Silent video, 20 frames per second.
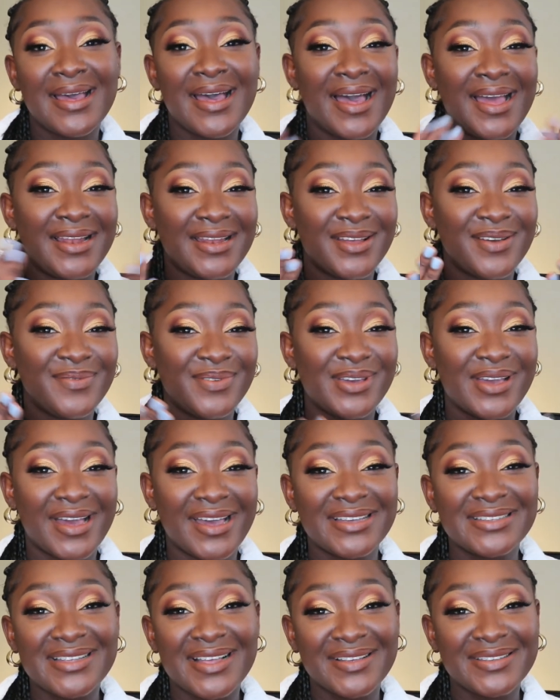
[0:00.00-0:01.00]
I love you
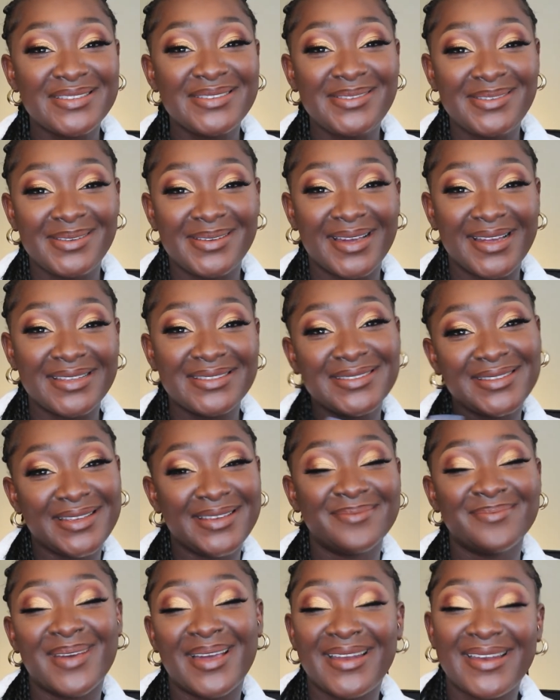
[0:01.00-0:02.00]
guys. I'll see you guys
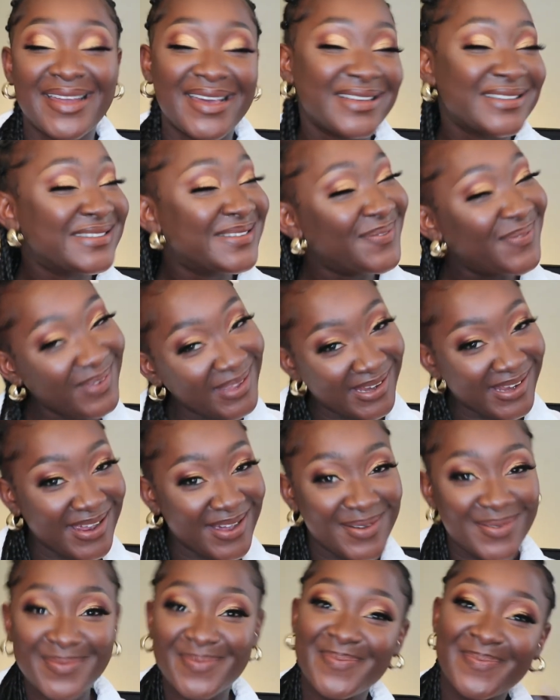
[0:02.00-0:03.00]
in my next
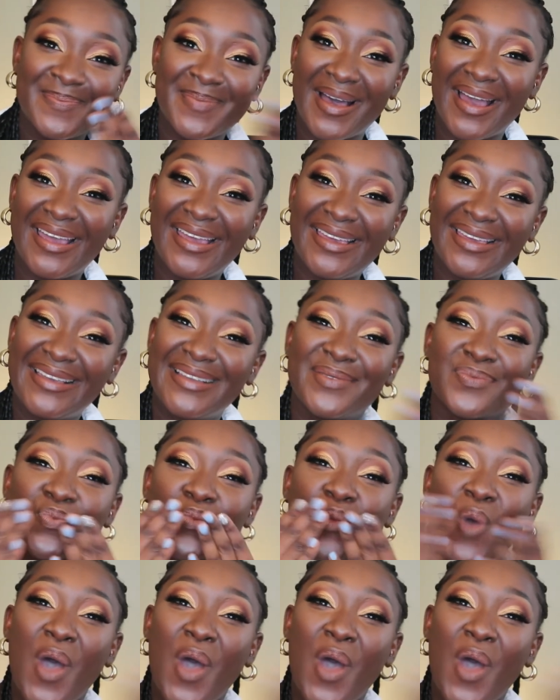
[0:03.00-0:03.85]
video. Bye.